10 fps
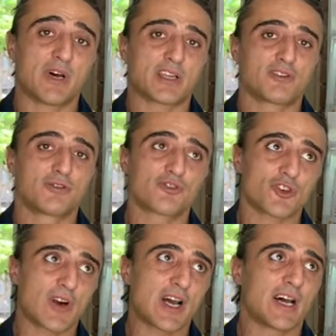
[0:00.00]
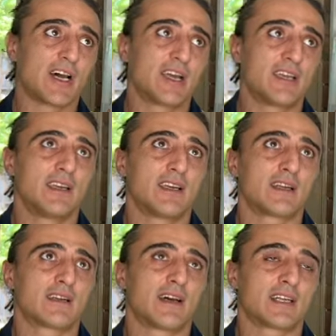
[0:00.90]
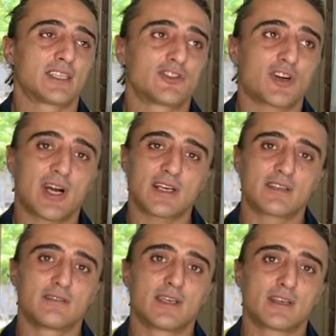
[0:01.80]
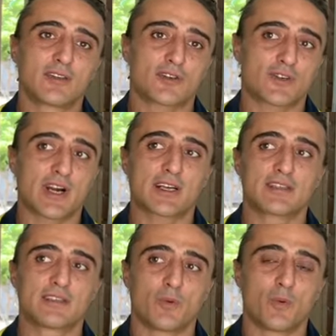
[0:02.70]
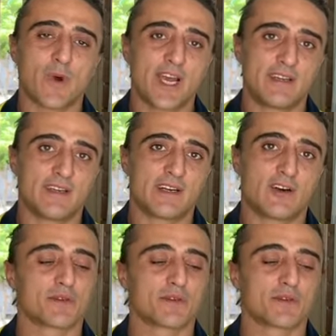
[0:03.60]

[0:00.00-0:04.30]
but to try in attract the correct weather.